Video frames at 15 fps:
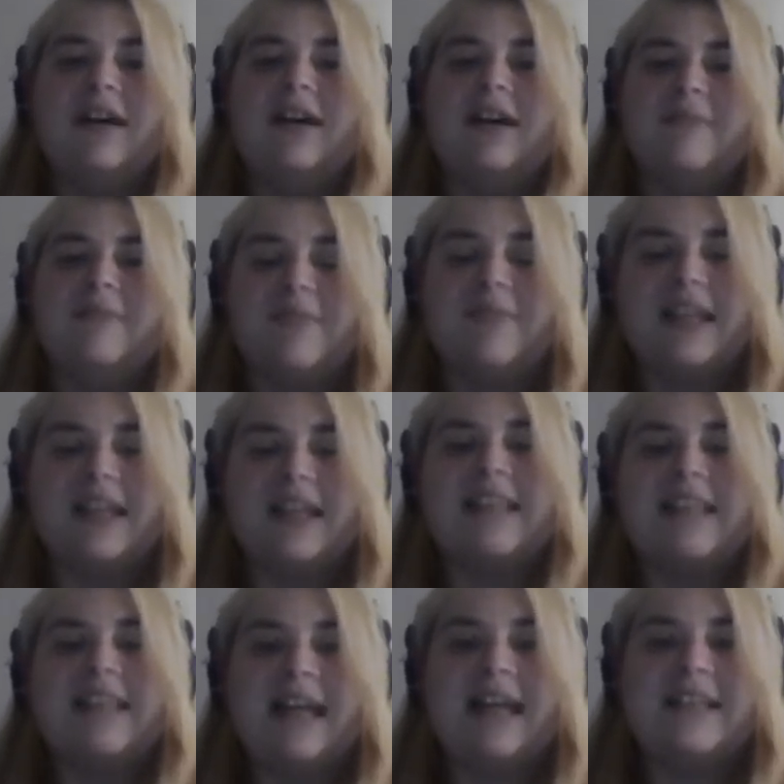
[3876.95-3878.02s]

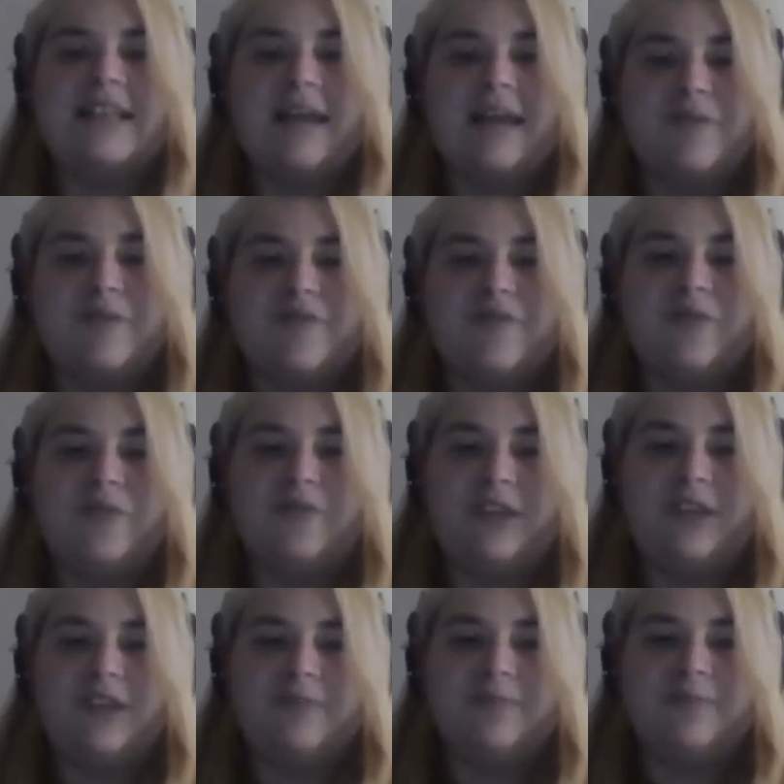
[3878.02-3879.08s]
But it's that type of
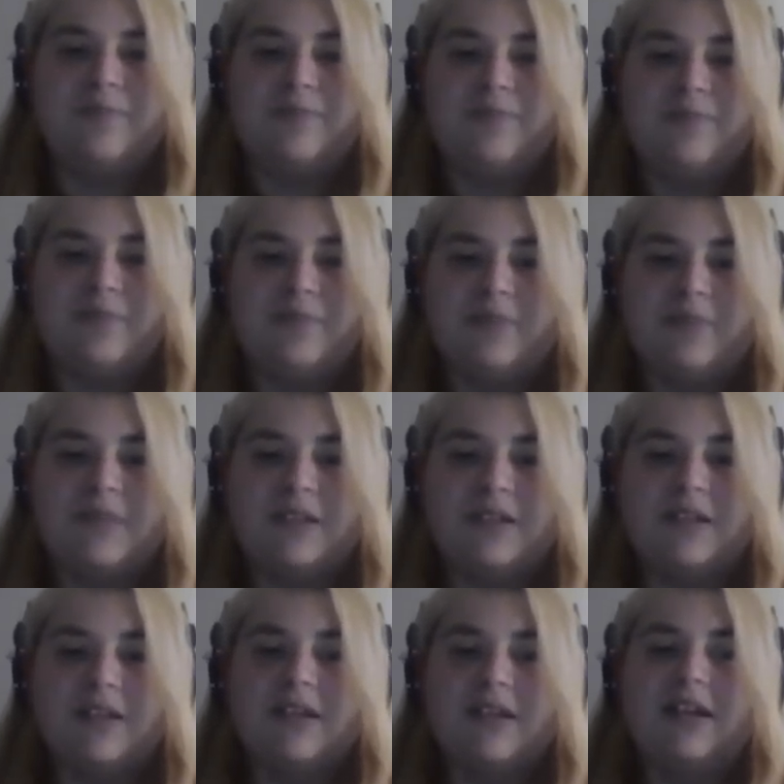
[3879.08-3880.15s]
movie.
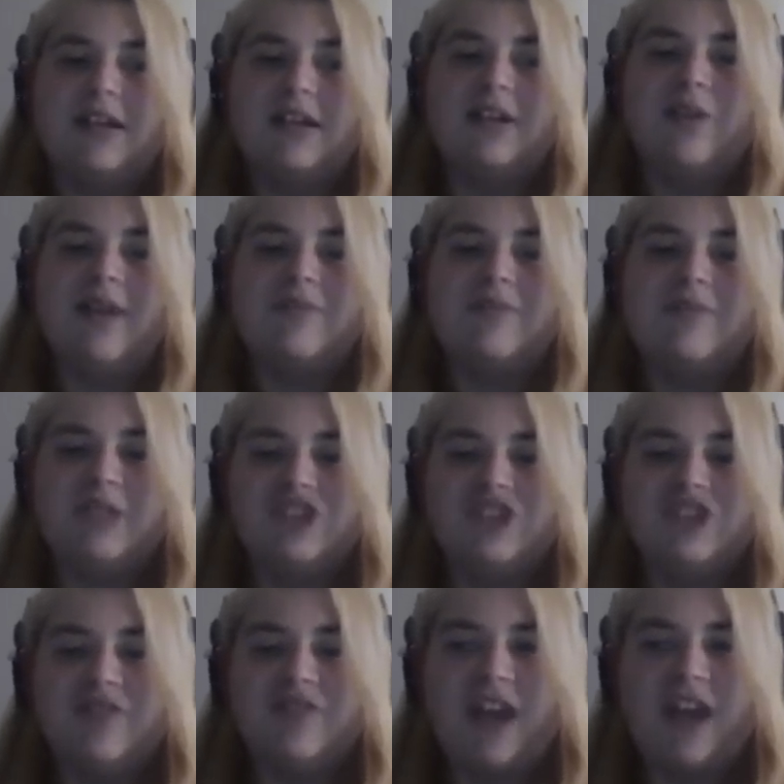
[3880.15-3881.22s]
You have a
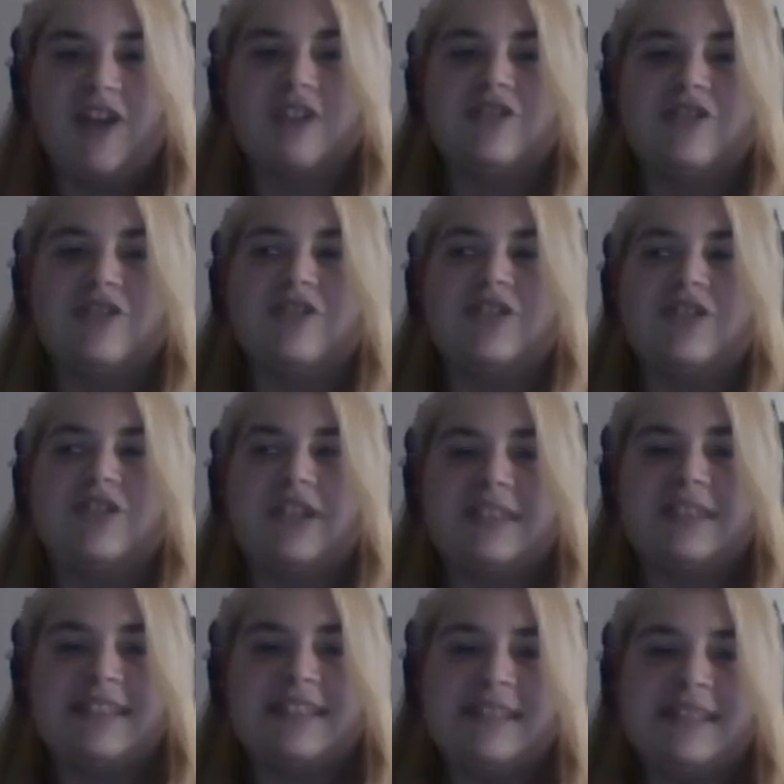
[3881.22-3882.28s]
bunch of characters
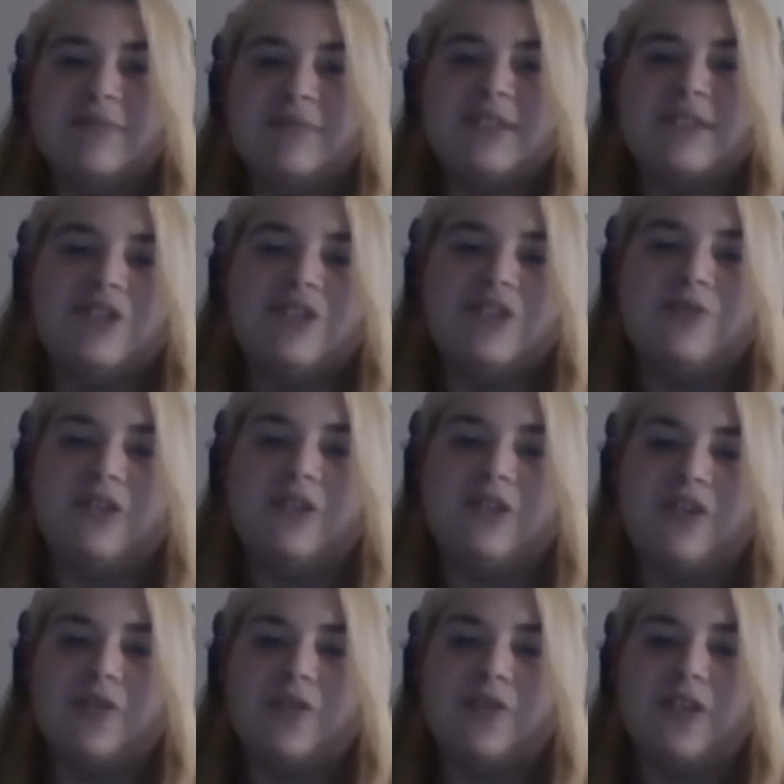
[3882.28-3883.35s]
that seem to be
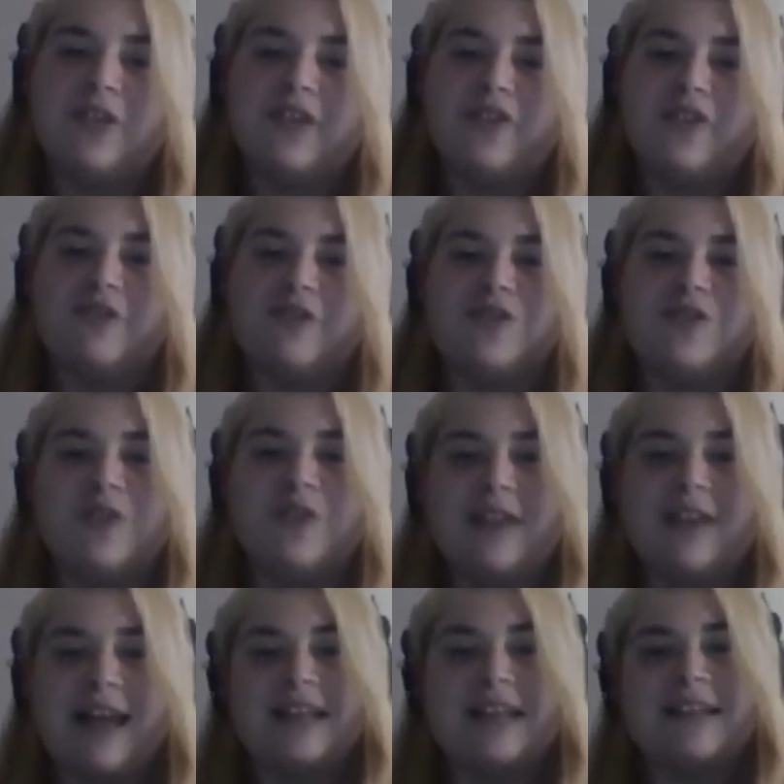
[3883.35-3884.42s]
doing their own thing in their own
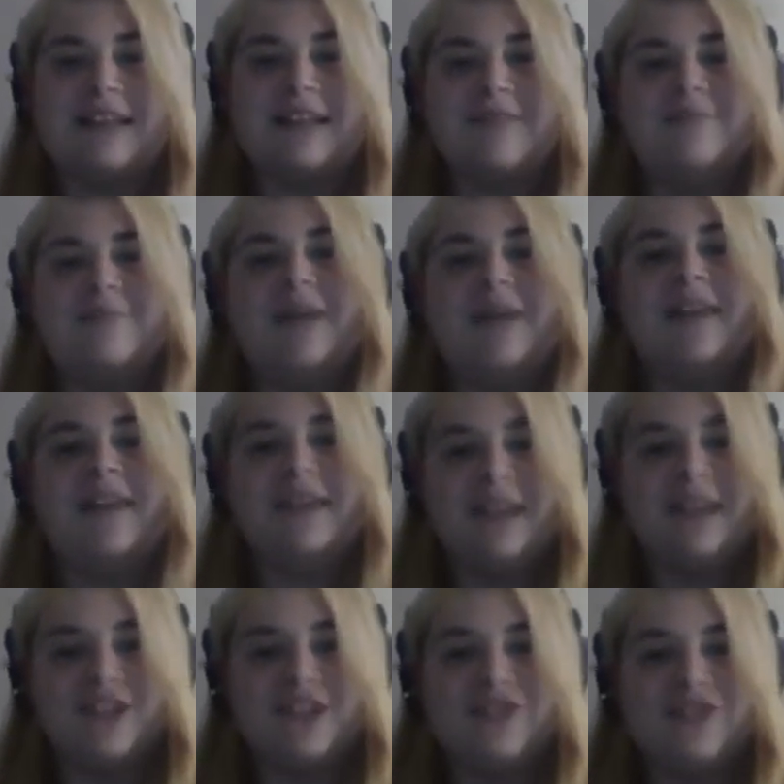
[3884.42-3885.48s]
storyline, and by
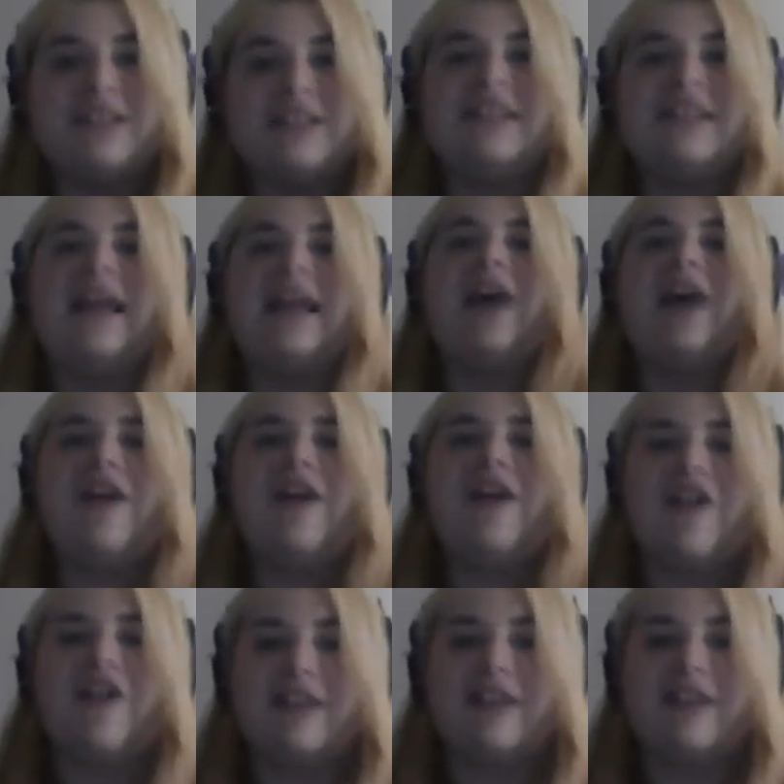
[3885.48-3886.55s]
the end you see how
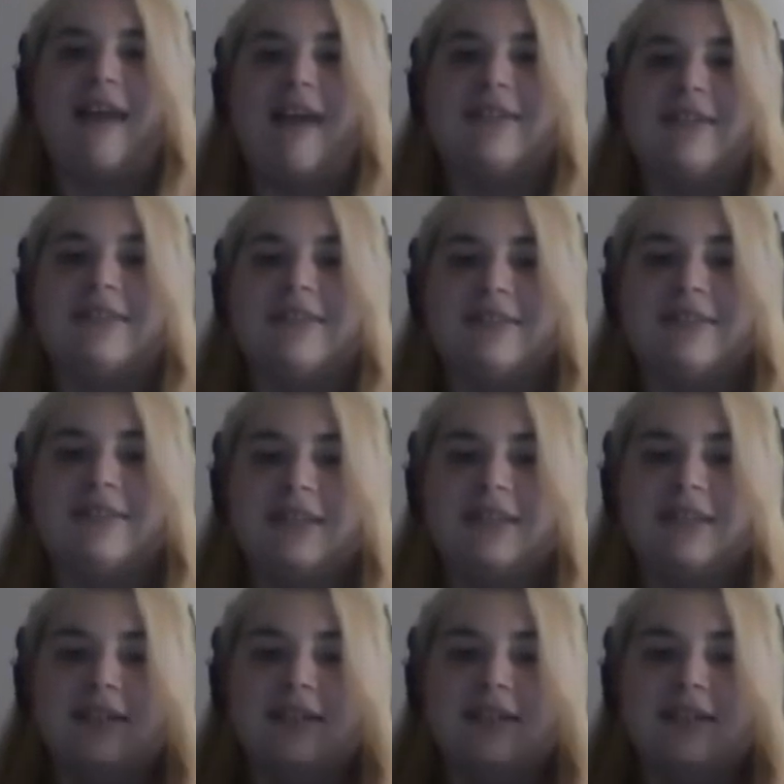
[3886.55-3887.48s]
they all connect.